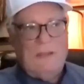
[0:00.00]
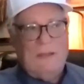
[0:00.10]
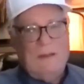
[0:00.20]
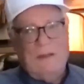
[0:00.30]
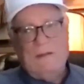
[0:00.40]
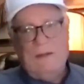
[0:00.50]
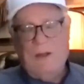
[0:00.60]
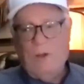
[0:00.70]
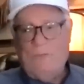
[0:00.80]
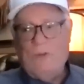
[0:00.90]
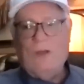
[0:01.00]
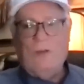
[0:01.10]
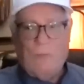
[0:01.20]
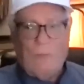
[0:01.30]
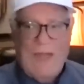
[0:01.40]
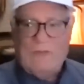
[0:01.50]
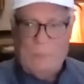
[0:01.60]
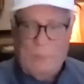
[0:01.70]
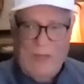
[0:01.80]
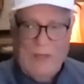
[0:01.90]
And if you can
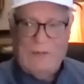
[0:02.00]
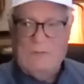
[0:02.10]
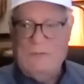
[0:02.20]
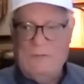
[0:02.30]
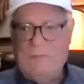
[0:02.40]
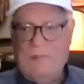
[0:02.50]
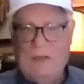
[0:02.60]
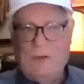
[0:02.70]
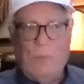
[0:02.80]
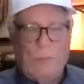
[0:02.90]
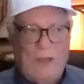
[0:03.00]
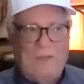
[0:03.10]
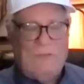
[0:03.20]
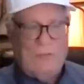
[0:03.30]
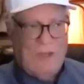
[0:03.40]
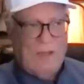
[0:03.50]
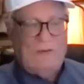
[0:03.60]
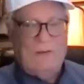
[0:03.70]
grasp that and embrace that,